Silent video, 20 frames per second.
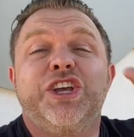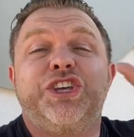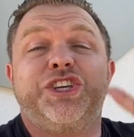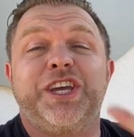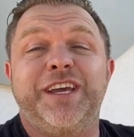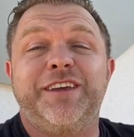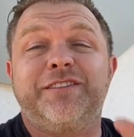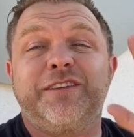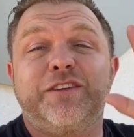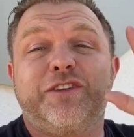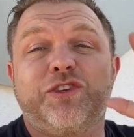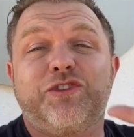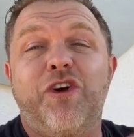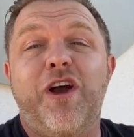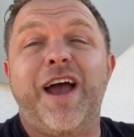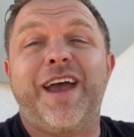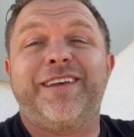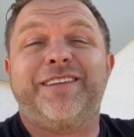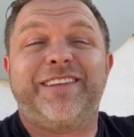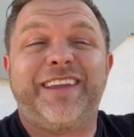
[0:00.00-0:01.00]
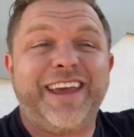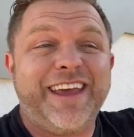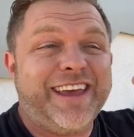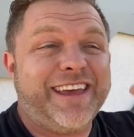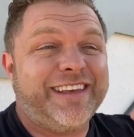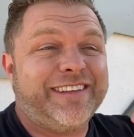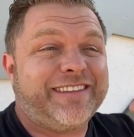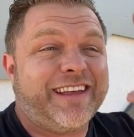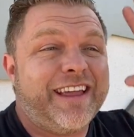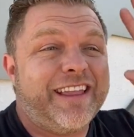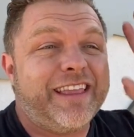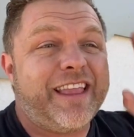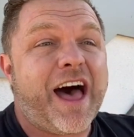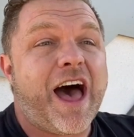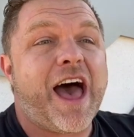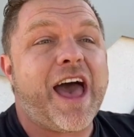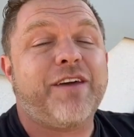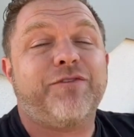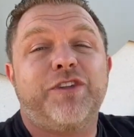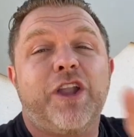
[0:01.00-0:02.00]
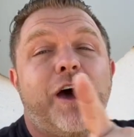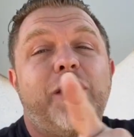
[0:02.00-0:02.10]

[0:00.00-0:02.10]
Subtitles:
Jesus Christ is alive.